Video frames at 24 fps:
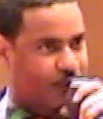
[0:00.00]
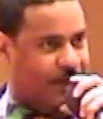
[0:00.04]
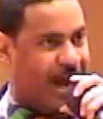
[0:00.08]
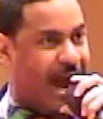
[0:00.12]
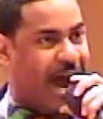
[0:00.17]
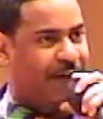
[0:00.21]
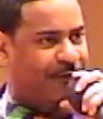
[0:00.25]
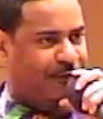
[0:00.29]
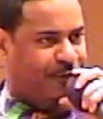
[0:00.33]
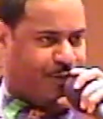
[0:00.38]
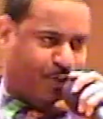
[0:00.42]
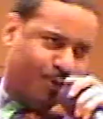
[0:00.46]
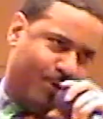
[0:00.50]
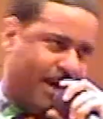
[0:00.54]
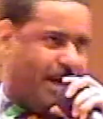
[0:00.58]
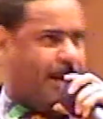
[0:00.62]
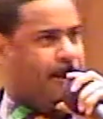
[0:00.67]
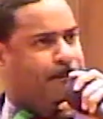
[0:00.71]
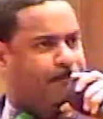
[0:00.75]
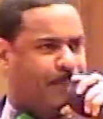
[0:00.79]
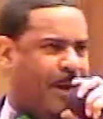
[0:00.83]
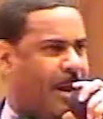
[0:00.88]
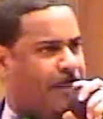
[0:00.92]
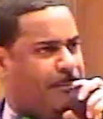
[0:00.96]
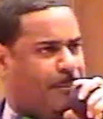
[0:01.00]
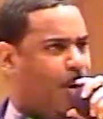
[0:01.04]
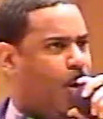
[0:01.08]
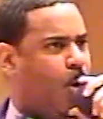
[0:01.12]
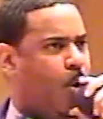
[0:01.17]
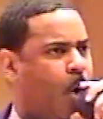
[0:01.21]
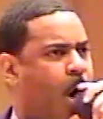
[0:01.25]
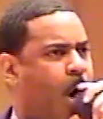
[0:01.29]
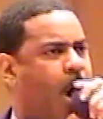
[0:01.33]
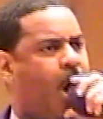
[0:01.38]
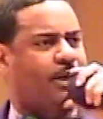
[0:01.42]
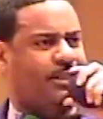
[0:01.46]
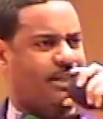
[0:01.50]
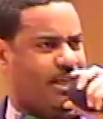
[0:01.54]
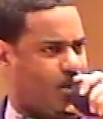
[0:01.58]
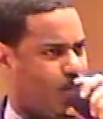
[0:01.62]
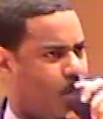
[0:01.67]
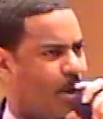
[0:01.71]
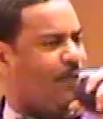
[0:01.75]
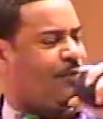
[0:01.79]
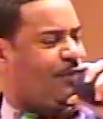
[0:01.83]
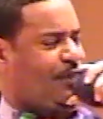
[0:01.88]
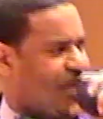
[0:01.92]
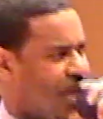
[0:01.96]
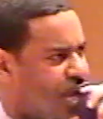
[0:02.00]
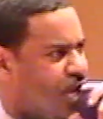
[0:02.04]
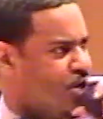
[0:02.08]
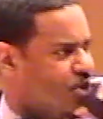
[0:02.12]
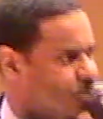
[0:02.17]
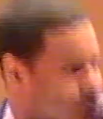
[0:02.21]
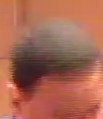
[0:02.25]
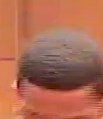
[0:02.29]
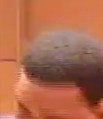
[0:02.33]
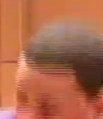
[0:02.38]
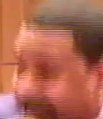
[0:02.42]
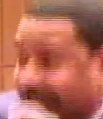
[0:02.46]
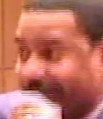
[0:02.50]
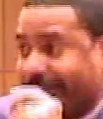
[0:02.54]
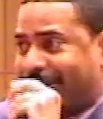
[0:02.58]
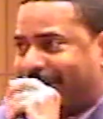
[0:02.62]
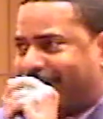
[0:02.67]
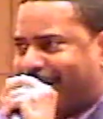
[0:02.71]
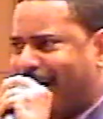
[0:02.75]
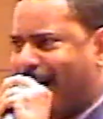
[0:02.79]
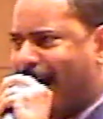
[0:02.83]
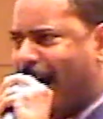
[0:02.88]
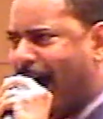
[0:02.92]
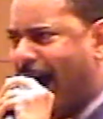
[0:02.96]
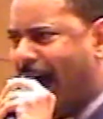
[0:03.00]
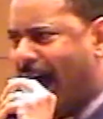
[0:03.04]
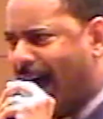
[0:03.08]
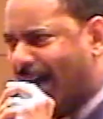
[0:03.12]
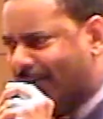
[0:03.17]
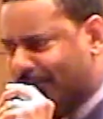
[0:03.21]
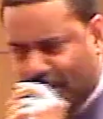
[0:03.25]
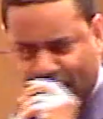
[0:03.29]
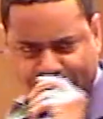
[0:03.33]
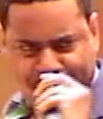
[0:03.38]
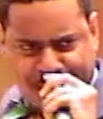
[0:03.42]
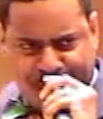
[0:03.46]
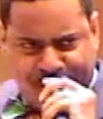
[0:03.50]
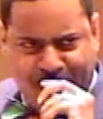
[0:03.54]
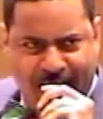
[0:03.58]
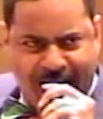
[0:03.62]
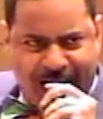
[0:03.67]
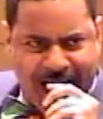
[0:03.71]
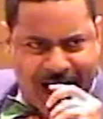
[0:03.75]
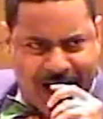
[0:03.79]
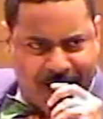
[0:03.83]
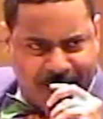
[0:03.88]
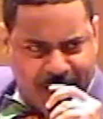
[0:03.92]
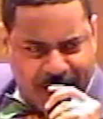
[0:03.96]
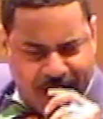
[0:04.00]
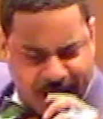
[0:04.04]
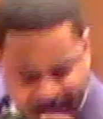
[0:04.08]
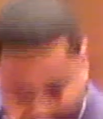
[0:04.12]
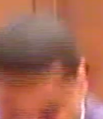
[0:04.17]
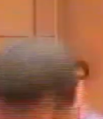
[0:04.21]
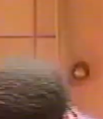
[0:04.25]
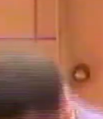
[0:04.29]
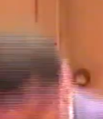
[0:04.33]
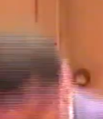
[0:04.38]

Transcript: got three people walking with you God the Father,